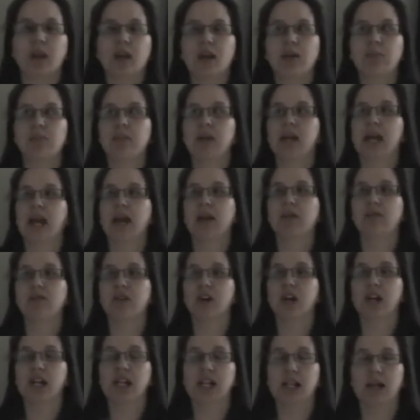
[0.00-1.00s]
It became
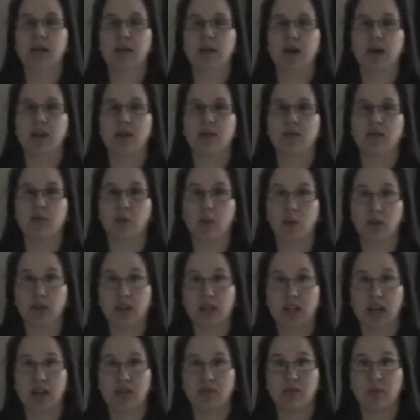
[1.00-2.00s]
very clear by the 4th
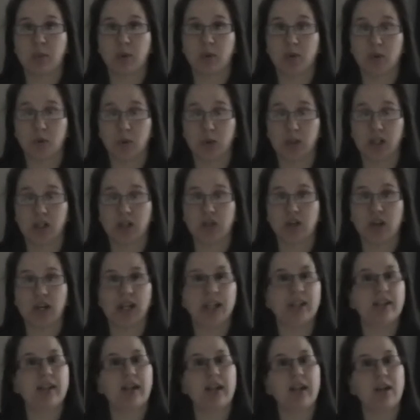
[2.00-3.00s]
day of toilet
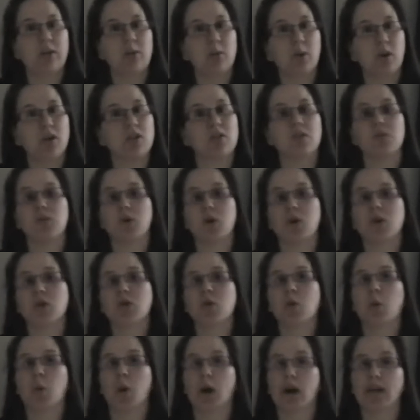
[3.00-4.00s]
training that he was
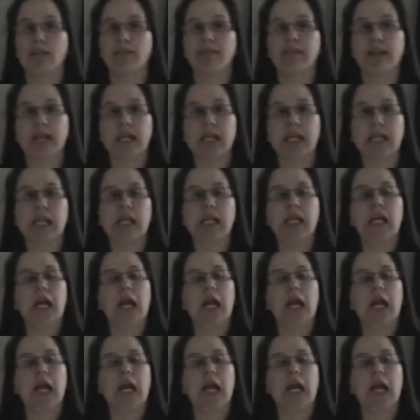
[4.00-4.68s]
not quite ready.